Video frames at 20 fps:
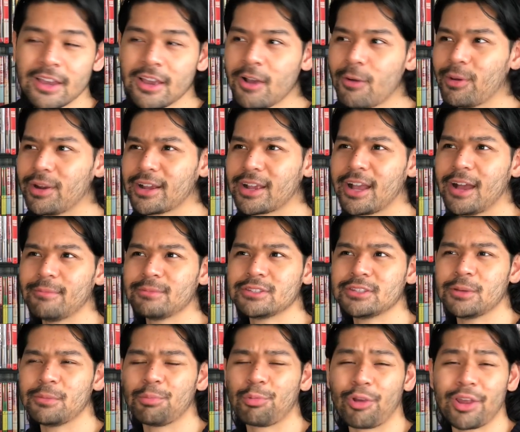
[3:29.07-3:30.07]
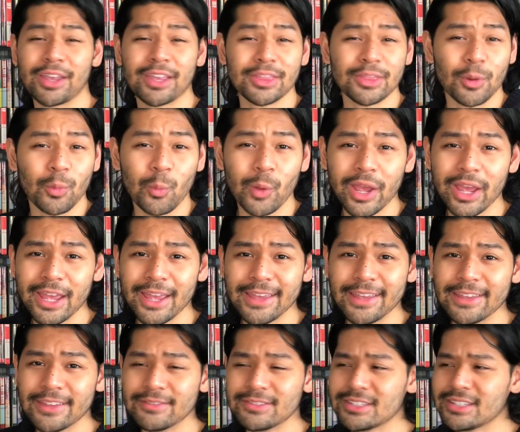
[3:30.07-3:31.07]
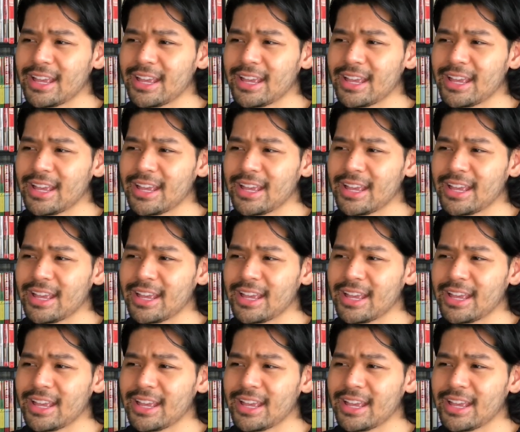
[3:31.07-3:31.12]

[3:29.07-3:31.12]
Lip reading: when it comes to Breaking the Waves,